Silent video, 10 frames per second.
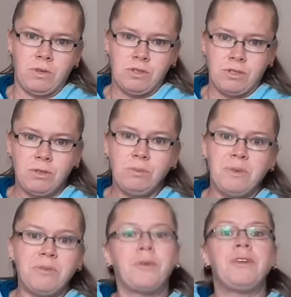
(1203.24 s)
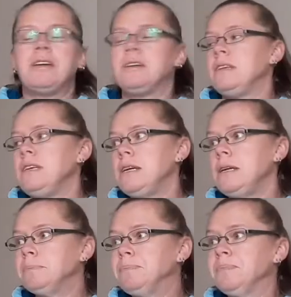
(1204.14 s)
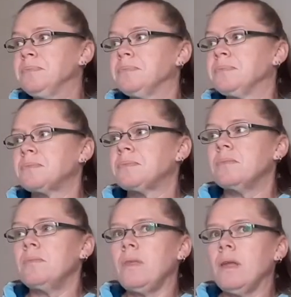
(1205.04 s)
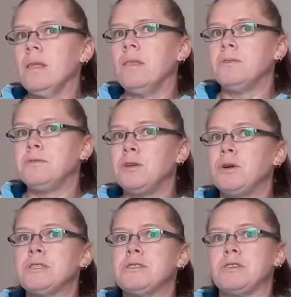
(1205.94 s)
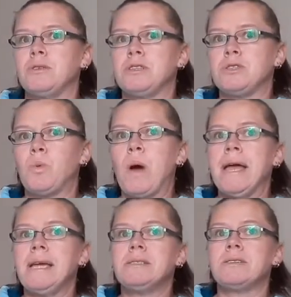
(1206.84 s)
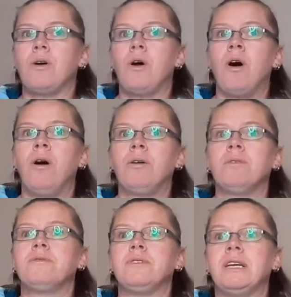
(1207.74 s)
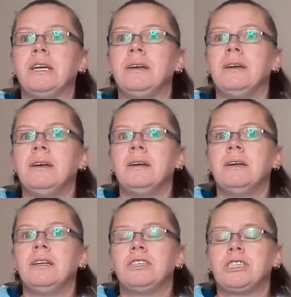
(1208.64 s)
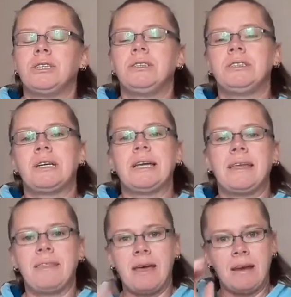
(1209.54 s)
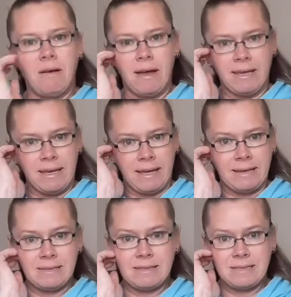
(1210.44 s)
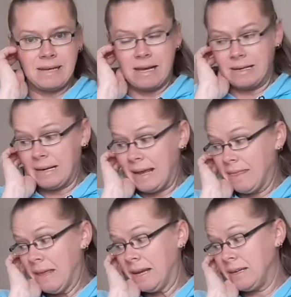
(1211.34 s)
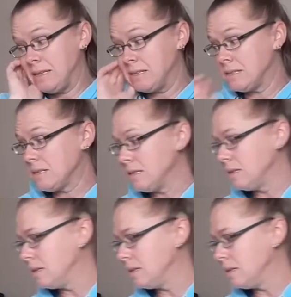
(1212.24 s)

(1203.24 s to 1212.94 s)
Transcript: to do before the end of the year. the floss is on its way, so hopefully as soon as I get that I can start it. And that is